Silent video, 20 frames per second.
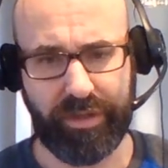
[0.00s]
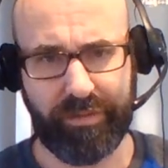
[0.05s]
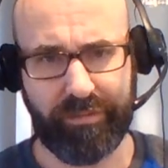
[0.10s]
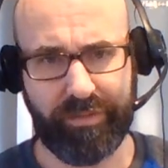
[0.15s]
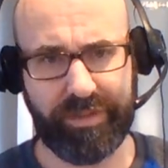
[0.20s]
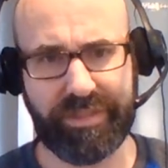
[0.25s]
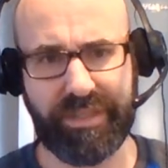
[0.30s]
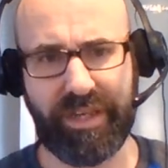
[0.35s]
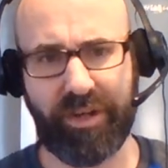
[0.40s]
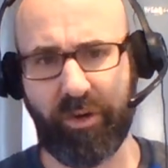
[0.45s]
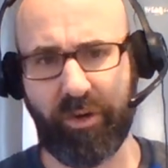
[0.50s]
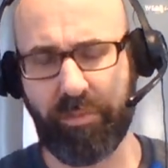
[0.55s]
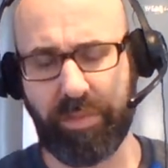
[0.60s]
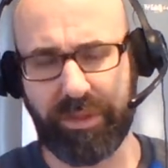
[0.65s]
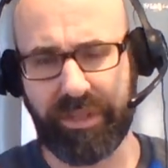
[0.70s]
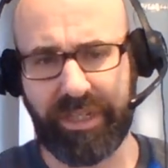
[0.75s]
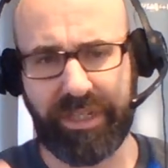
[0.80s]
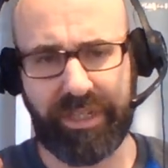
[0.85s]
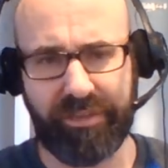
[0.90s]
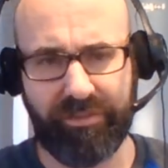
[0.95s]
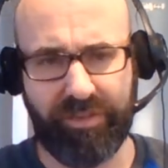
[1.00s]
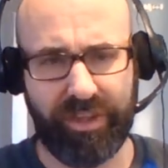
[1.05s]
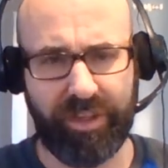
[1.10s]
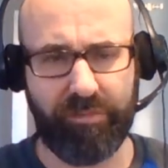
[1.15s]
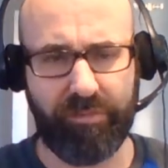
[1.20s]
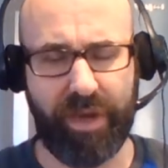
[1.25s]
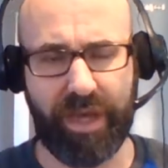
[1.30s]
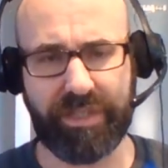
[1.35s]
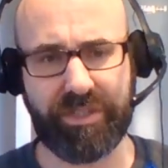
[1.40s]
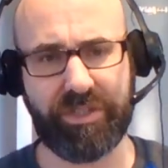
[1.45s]
because they don't believe in the
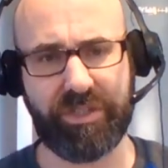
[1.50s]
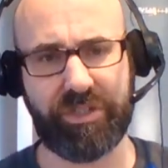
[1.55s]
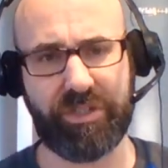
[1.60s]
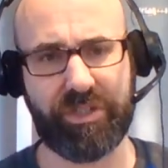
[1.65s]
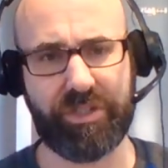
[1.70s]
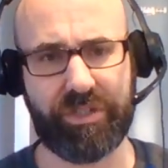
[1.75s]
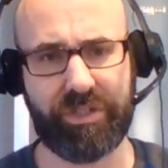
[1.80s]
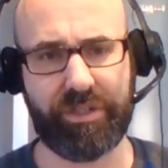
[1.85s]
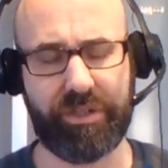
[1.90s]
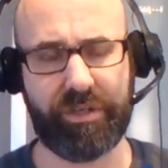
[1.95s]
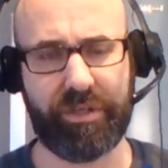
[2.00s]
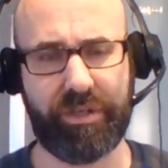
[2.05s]
message